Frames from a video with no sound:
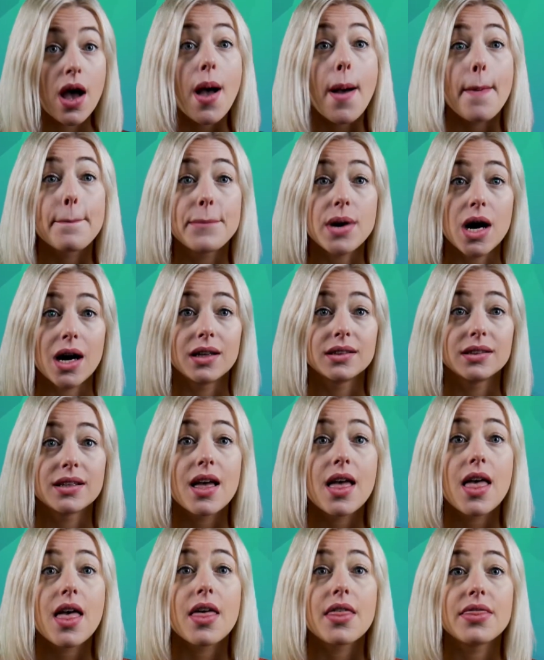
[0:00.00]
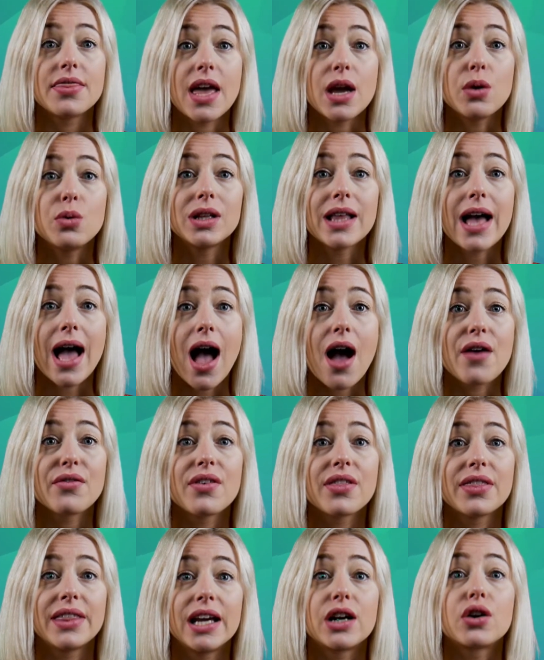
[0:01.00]
but they will have
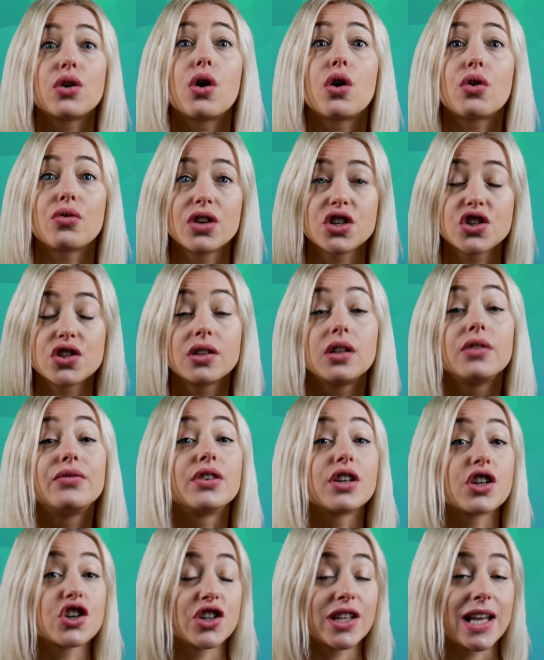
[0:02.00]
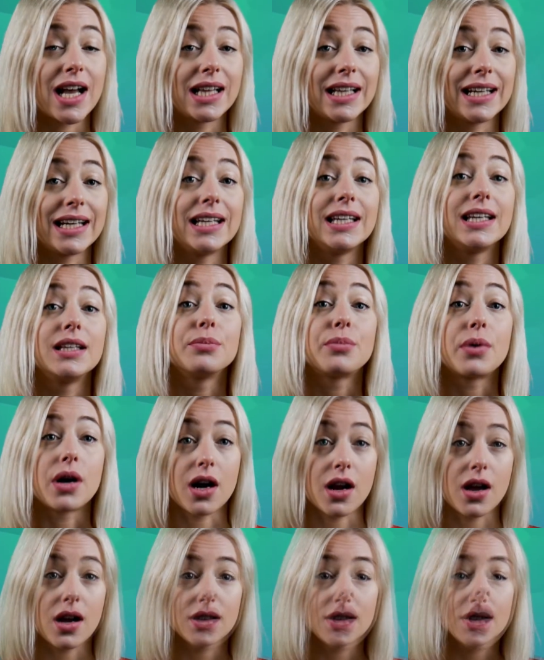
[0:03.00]
their original functionality in
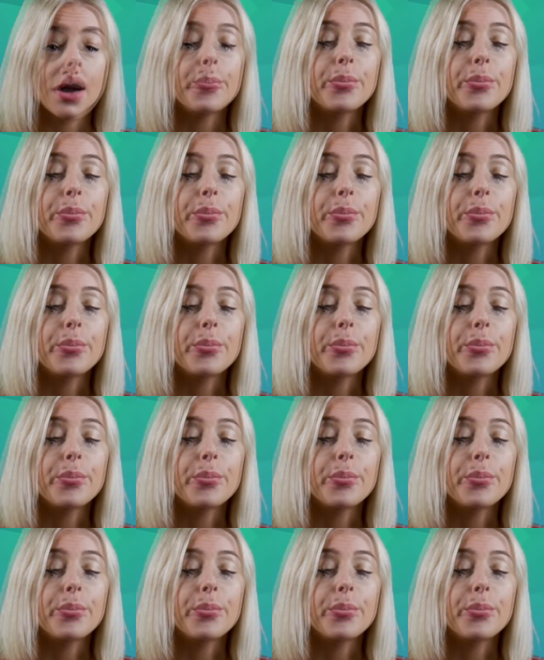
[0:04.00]
Pardot.